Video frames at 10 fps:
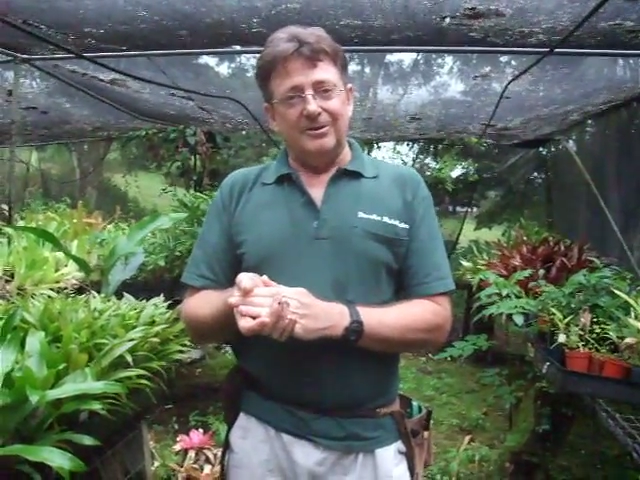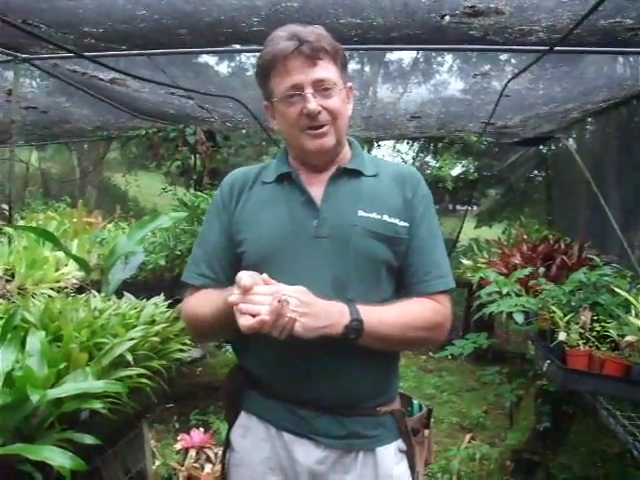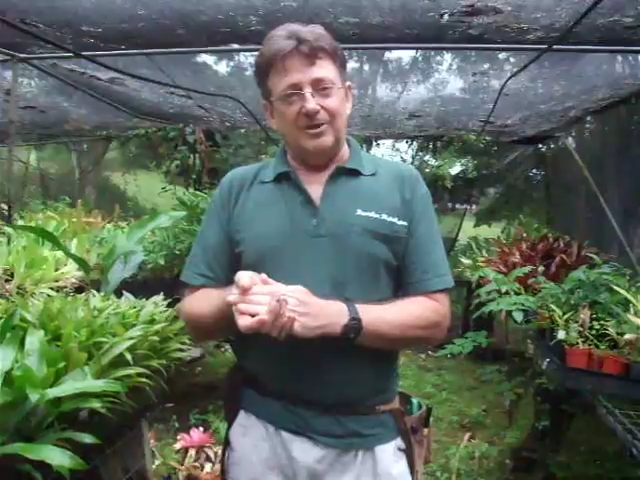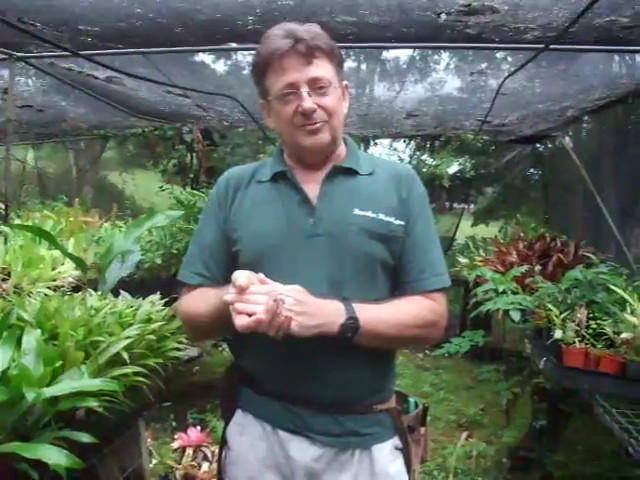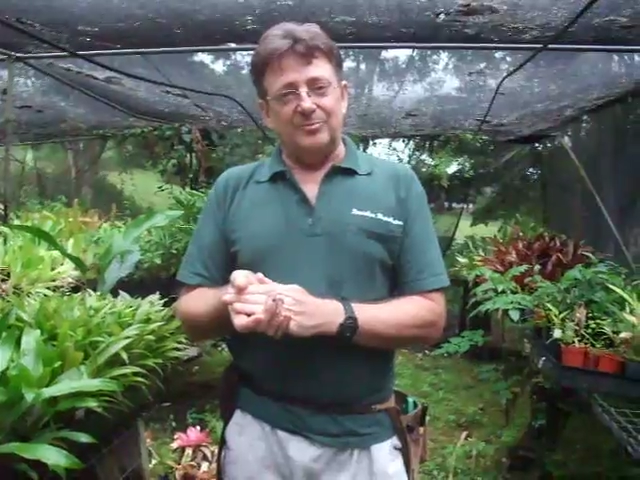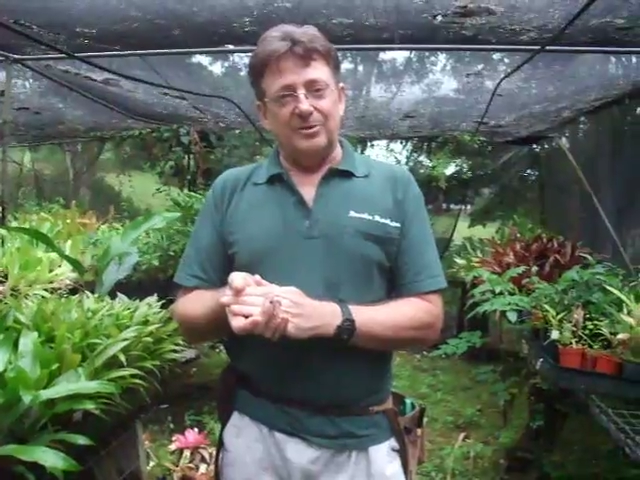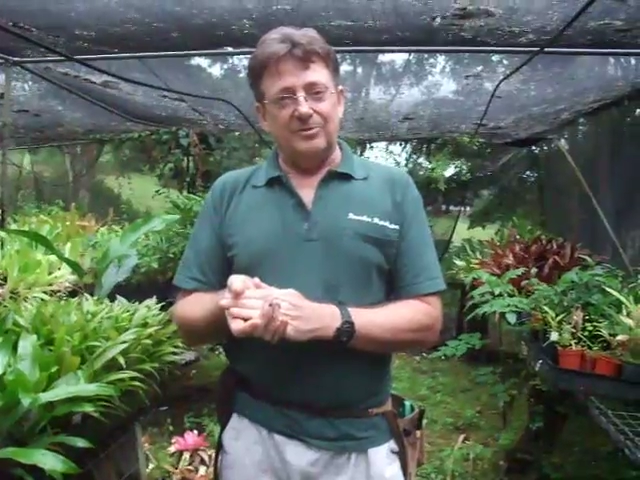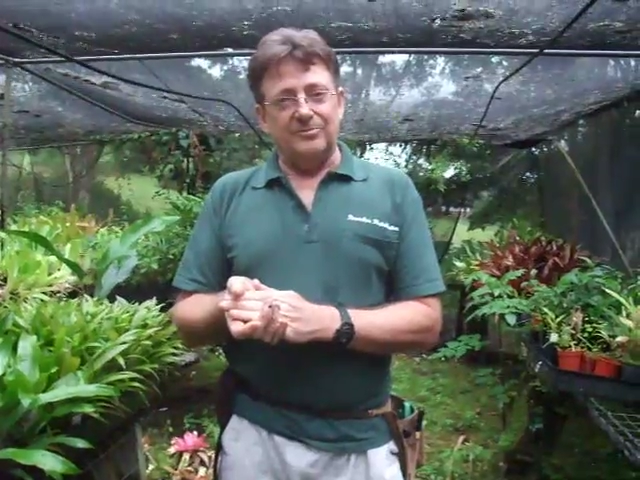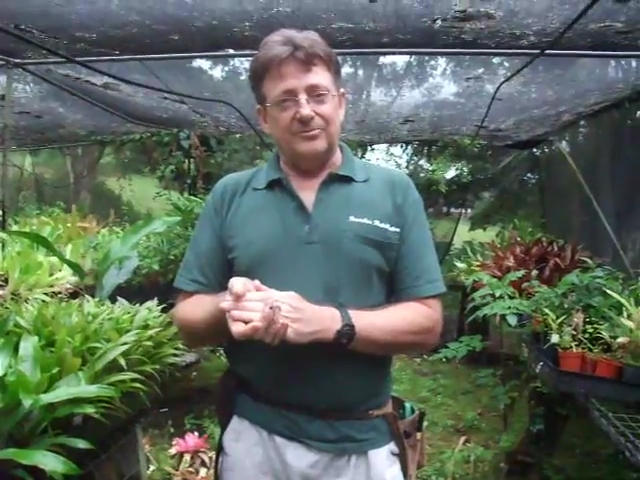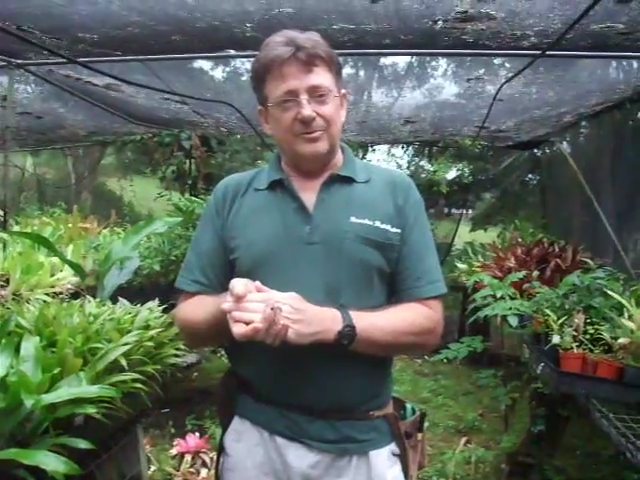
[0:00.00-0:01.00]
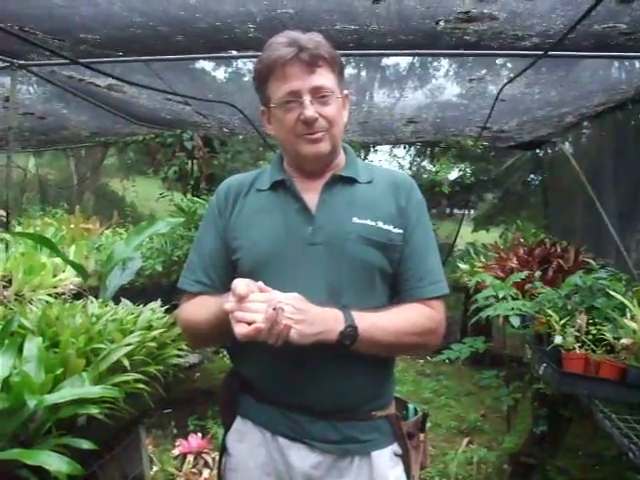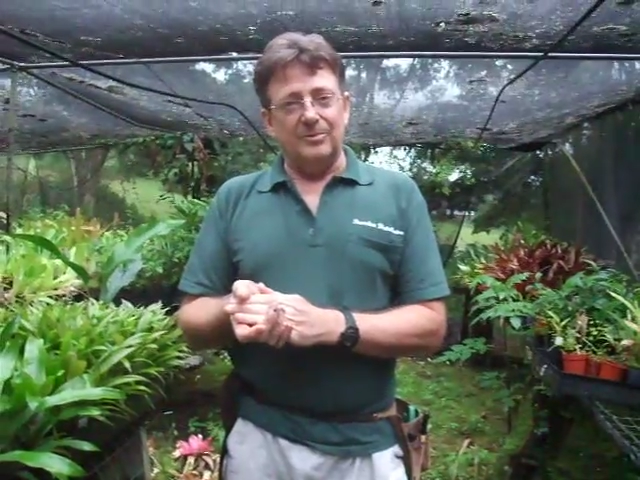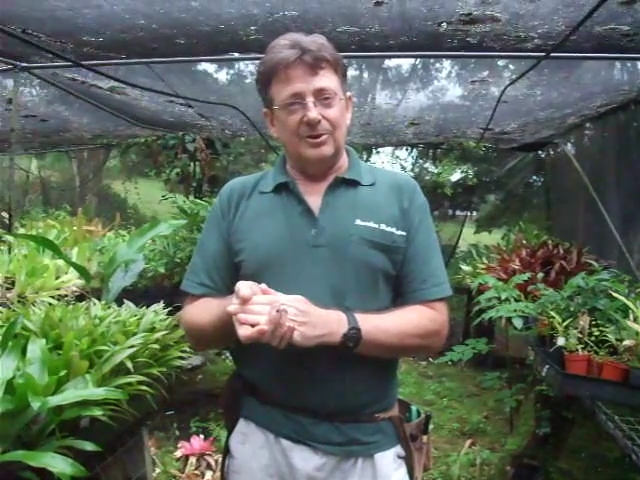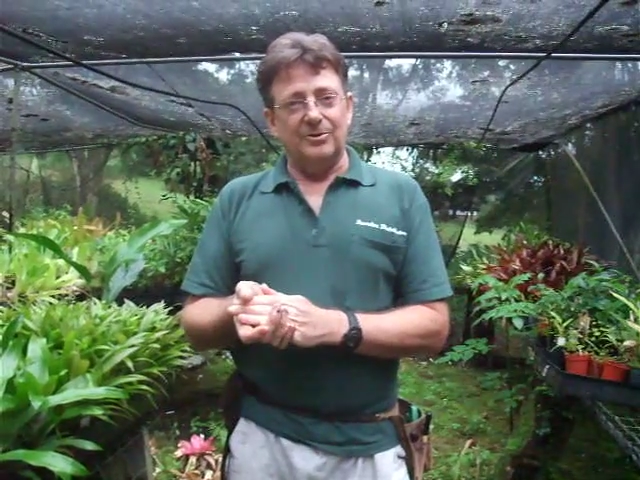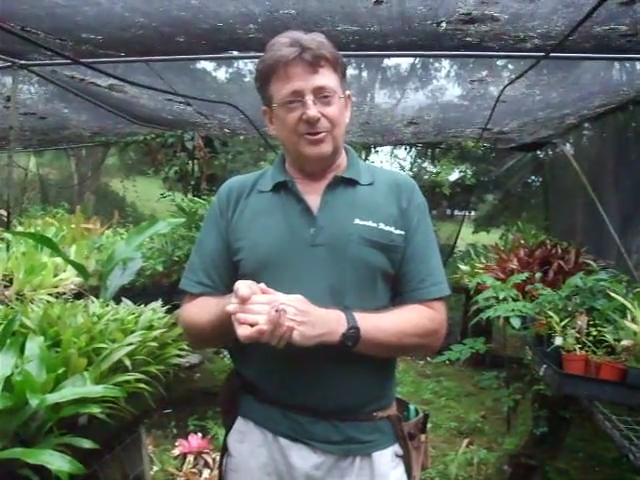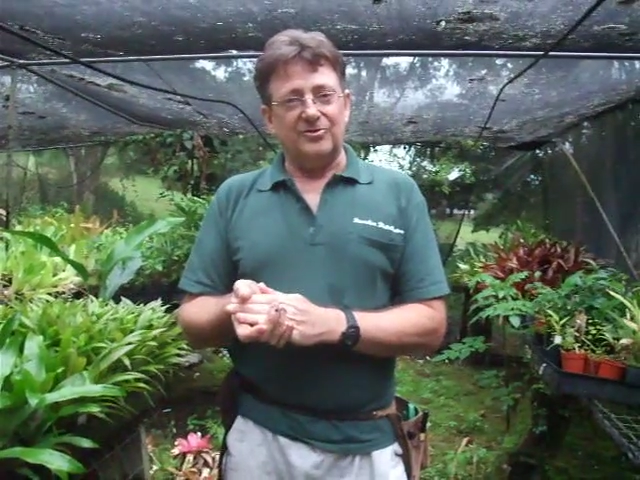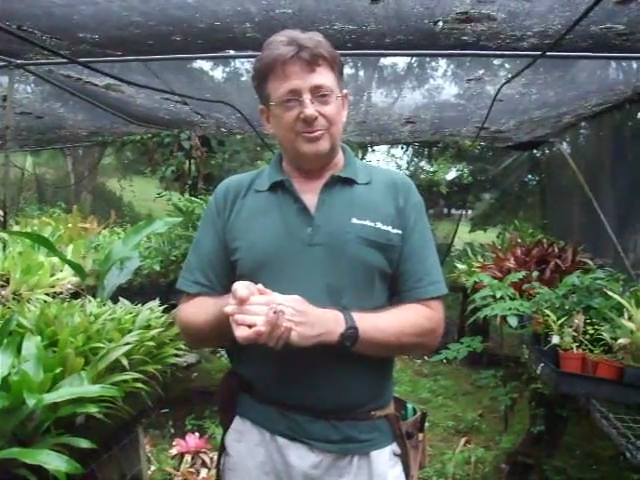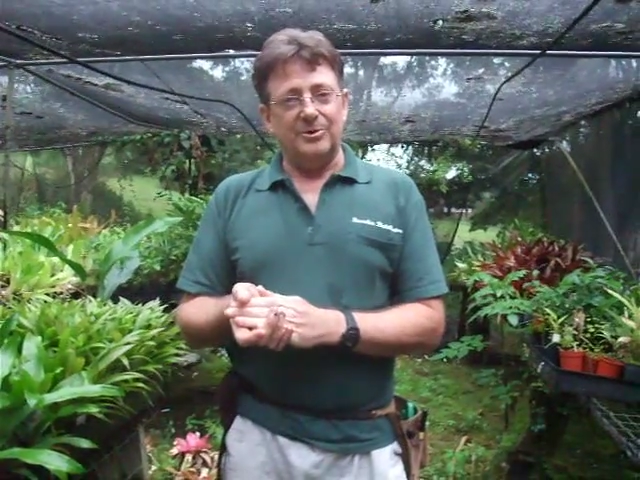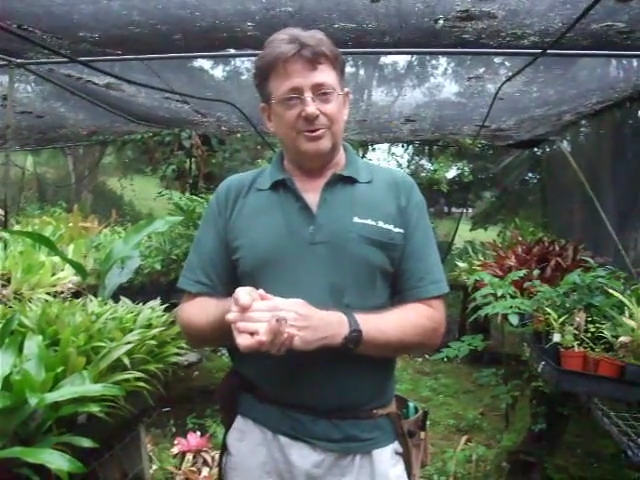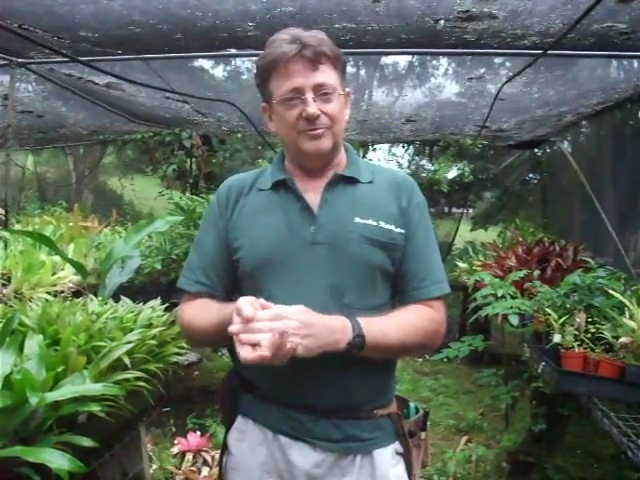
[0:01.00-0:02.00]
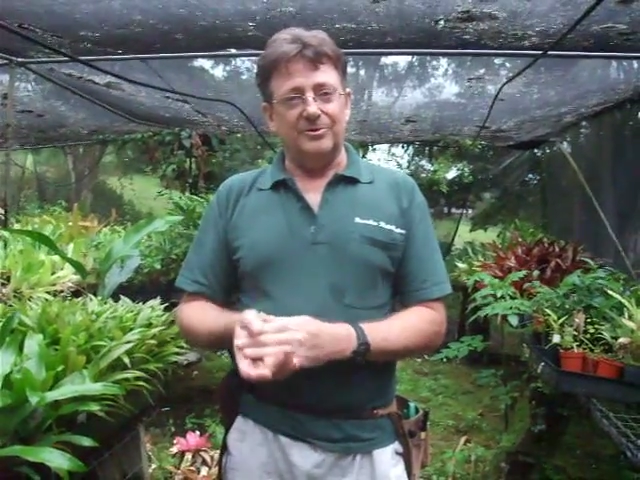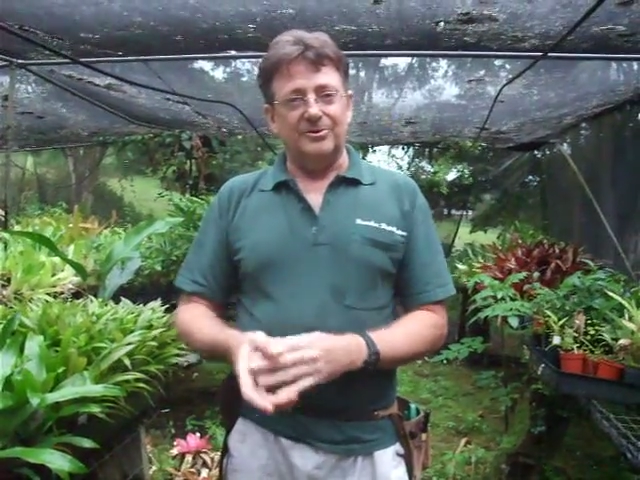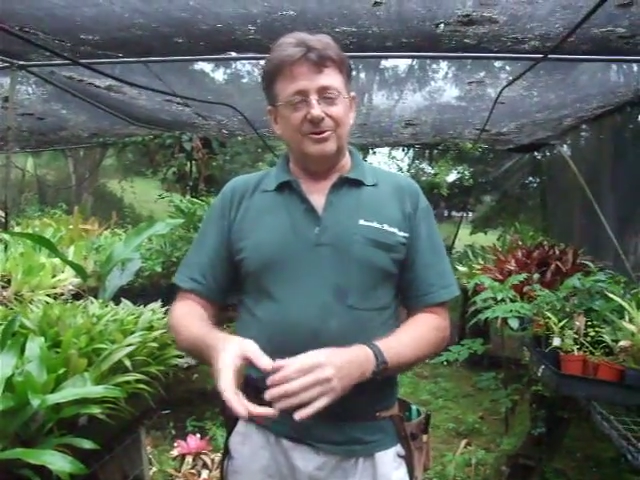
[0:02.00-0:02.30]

and it's been really nice to be with you.